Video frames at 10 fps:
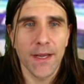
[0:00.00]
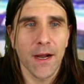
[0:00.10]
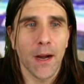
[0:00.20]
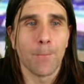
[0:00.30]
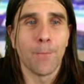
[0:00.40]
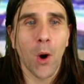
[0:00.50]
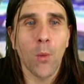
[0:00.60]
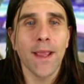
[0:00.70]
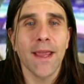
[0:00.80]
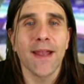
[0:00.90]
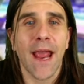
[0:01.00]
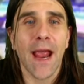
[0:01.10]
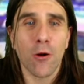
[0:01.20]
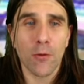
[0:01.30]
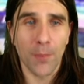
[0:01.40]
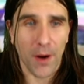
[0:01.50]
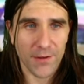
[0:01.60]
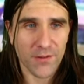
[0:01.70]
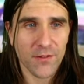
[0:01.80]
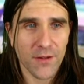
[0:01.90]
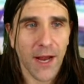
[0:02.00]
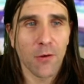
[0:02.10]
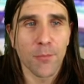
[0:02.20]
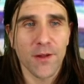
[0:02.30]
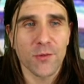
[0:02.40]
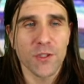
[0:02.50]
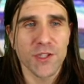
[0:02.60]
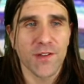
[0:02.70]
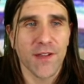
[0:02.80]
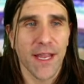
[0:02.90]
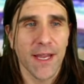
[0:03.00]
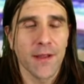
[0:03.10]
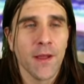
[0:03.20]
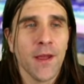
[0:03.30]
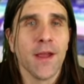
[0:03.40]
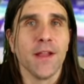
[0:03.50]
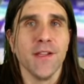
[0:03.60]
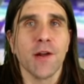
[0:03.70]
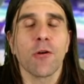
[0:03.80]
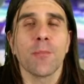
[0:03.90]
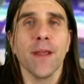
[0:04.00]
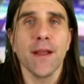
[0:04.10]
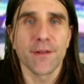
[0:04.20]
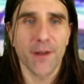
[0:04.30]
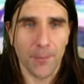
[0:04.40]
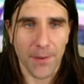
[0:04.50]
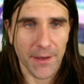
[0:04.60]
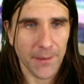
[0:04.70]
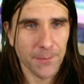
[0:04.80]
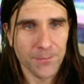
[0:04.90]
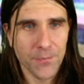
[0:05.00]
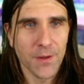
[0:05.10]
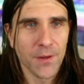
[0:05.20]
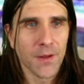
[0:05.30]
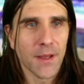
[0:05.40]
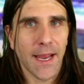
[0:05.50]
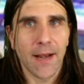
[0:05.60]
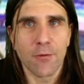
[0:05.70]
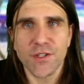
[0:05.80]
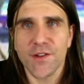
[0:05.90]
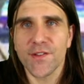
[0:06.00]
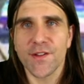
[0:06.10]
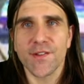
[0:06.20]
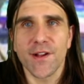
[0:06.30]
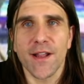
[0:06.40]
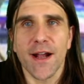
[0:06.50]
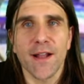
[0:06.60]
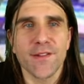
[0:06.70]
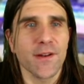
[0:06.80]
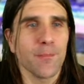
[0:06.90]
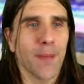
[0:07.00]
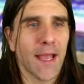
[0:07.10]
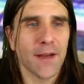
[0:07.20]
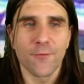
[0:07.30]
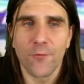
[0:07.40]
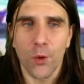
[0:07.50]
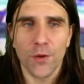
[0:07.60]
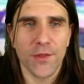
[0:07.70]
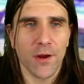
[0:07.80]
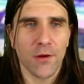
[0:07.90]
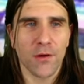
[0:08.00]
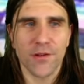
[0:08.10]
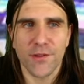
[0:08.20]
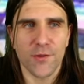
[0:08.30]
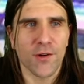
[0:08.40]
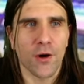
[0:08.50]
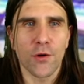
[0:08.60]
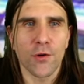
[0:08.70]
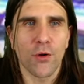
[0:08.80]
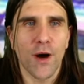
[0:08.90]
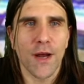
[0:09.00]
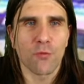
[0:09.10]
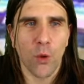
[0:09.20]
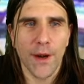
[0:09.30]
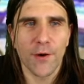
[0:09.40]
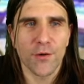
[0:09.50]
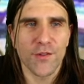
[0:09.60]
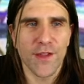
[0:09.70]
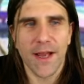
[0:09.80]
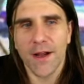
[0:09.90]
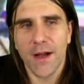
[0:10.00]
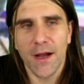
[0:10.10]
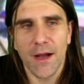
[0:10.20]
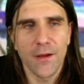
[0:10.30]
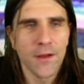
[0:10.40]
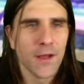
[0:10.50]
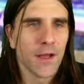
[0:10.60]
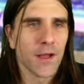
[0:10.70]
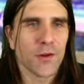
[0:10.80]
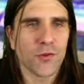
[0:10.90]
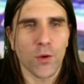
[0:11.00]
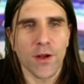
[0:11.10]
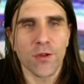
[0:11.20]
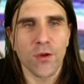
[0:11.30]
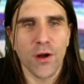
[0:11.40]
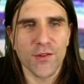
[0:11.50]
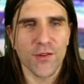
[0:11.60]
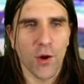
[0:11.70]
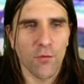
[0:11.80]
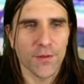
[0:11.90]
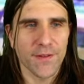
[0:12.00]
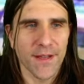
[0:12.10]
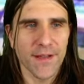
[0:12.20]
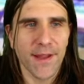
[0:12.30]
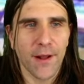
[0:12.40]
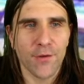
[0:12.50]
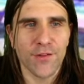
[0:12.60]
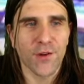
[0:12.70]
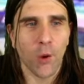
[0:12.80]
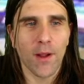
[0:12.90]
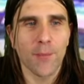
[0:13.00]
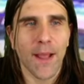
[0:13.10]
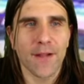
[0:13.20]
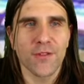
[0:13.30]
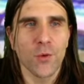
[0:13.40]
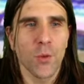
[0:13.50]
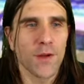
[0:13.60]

uh, Boeing and Airbus. Airbus, which is a European company. And it was just this uh, constant back and forth. There, there's an article on Reuters that uh, sort of glosses over the details going back to uh,